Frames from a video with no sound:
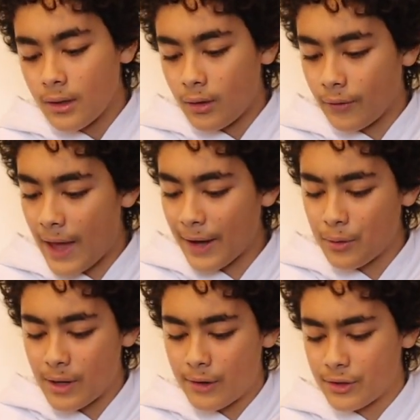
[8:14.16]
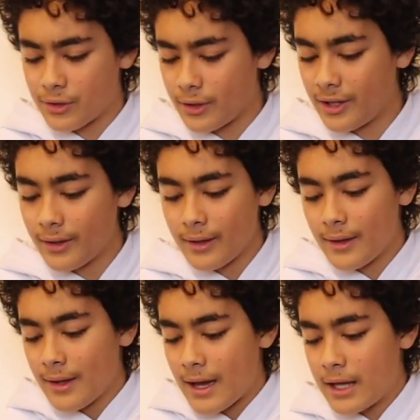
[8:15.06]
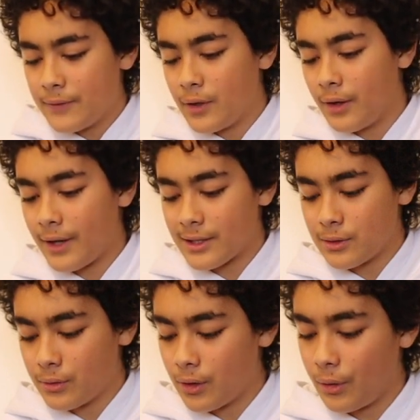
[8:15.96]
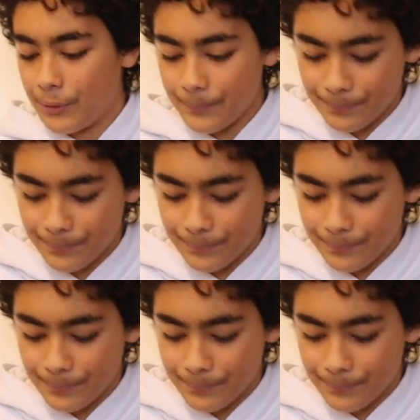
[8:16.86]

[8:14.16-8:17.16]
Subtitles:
on the ankle area, sorry. And you've got a nice little gold